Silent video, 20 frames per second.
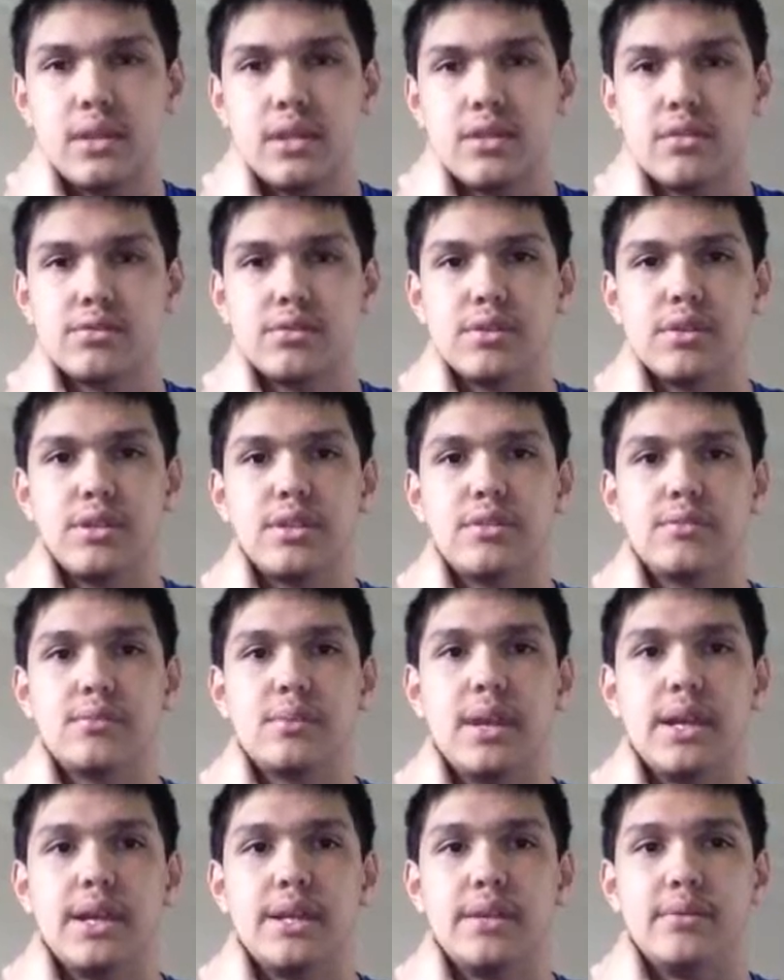it is what it is.
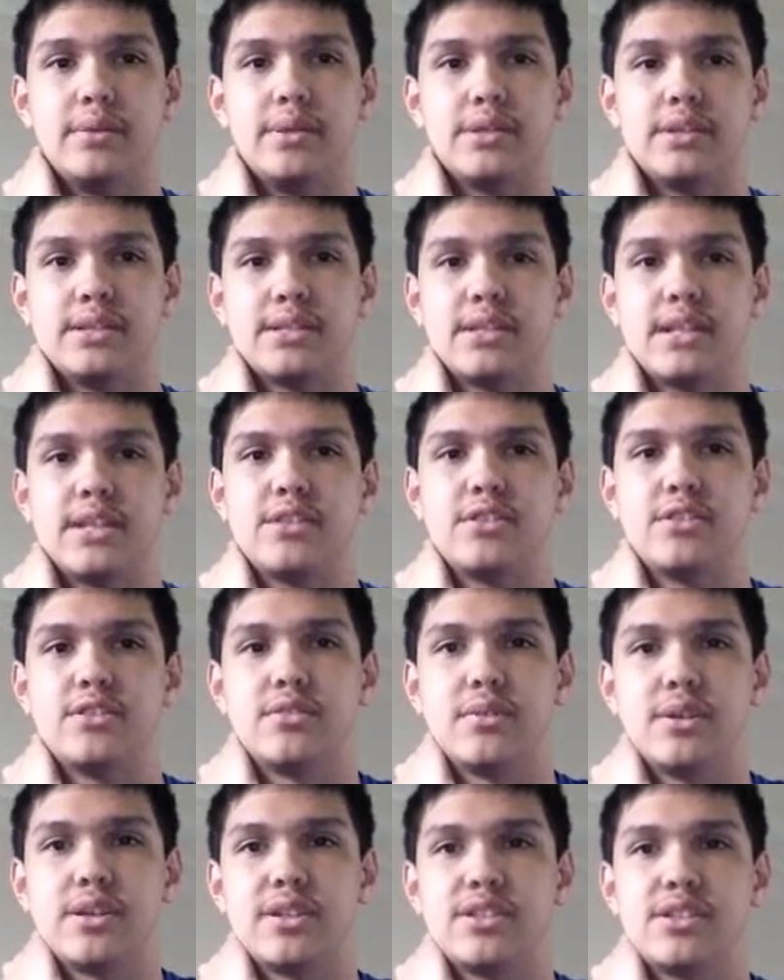But anyways, let's get into
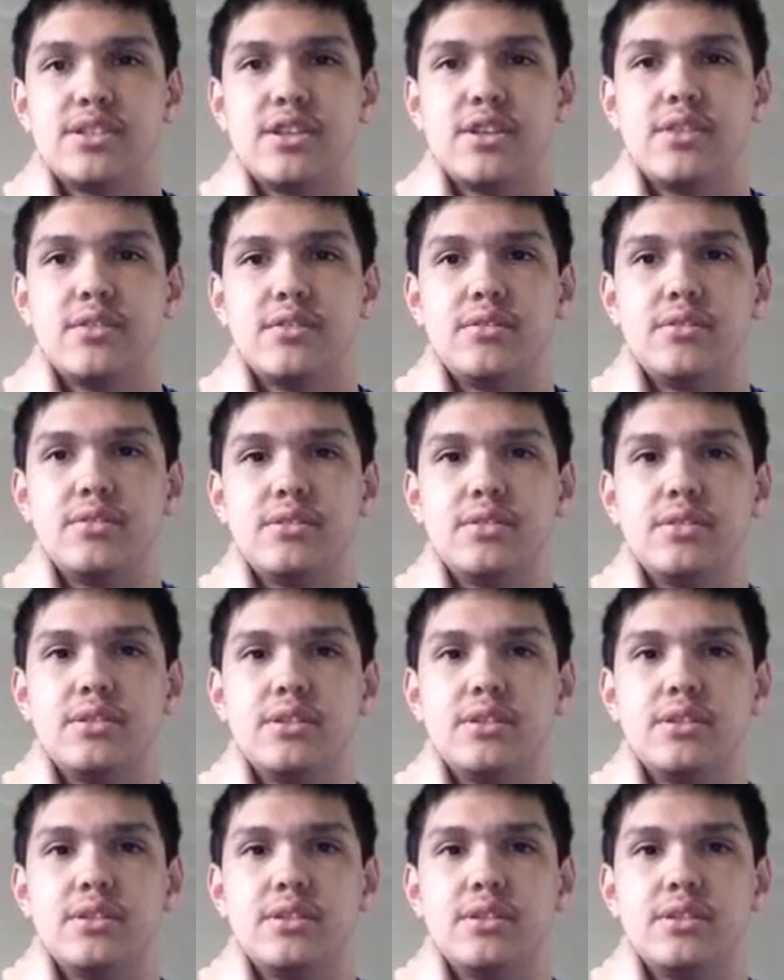the race. So